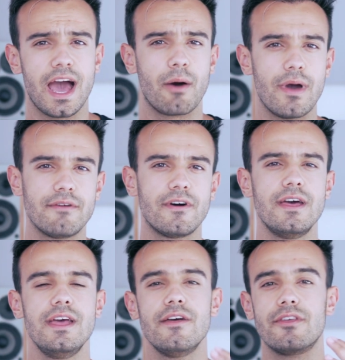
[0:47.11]

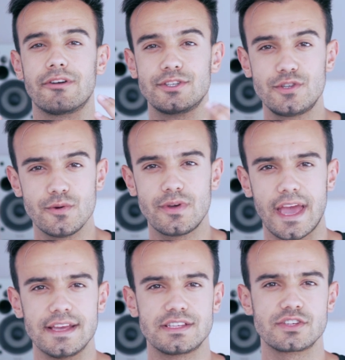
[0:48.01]
However, there are two
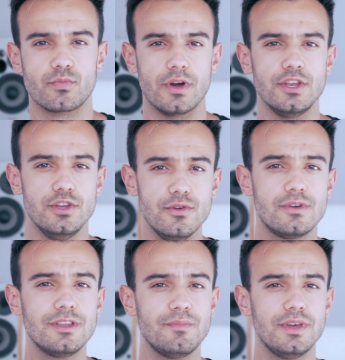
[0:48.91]
cases when
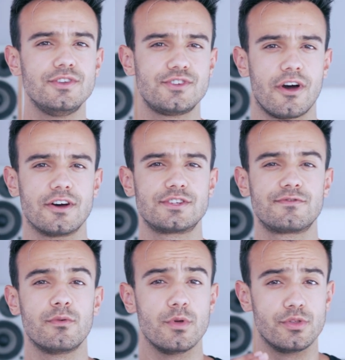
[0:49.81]
you can be
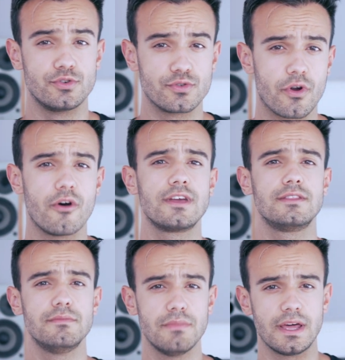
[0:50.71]
charged for
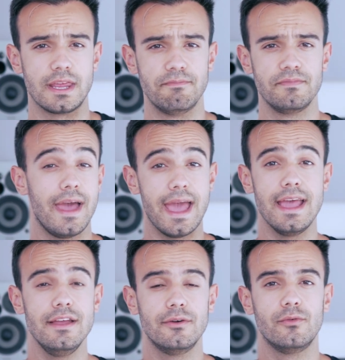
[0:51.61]
withdrawing the money.
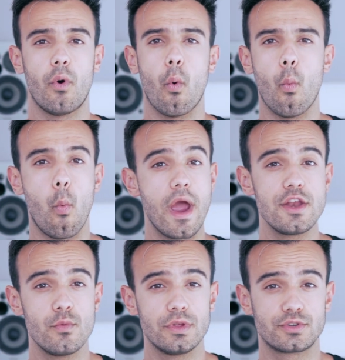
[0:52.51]
A.
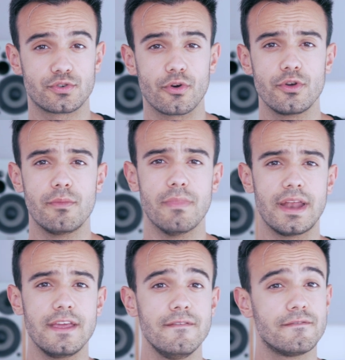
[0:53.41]
When you withdraw your
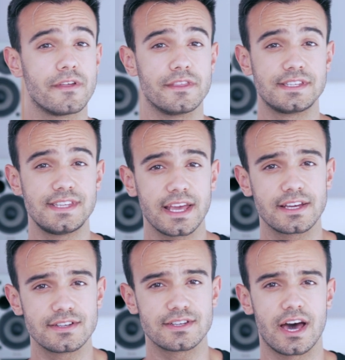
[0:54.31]
money for the
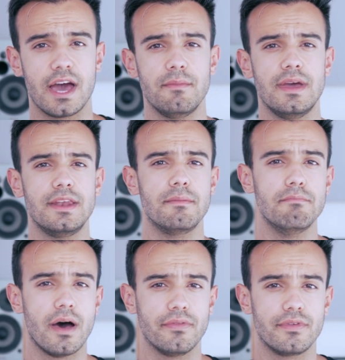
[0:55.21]
second time in a
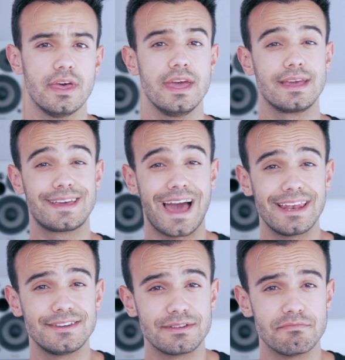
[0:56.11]
month,
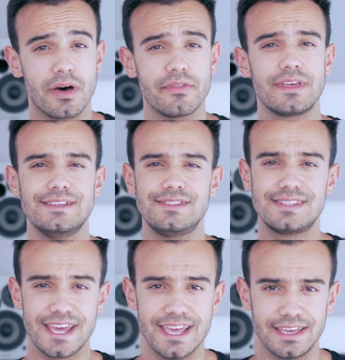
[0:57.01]
calendar month
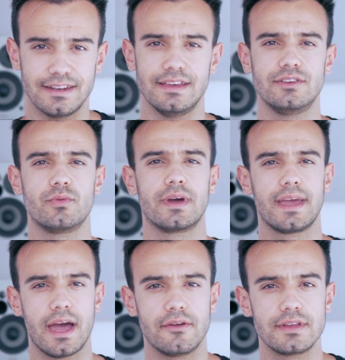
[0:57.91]
is taken into
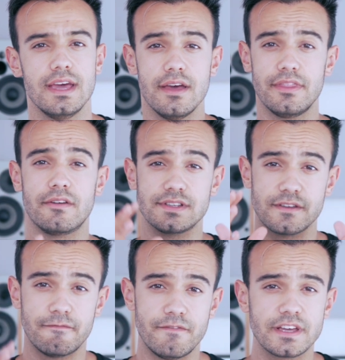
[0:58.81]
account. There
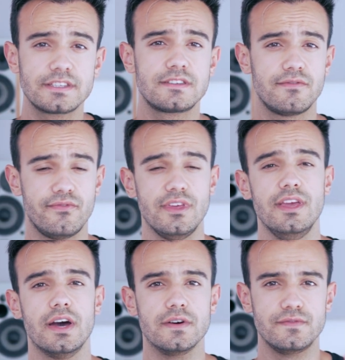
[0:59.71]
is a fixed
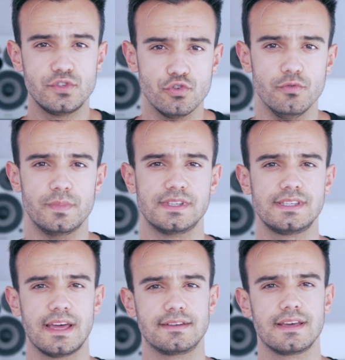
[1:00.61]
fee of
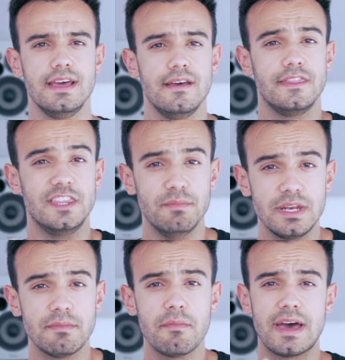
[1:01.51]
2%. The
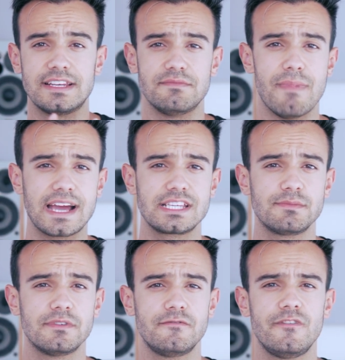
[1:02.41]
minimum and
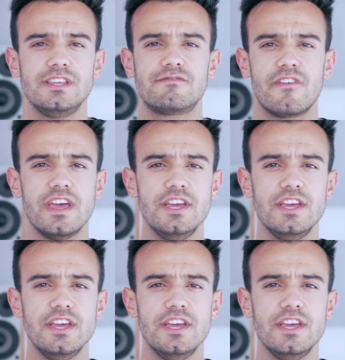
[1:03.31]
maximum fees for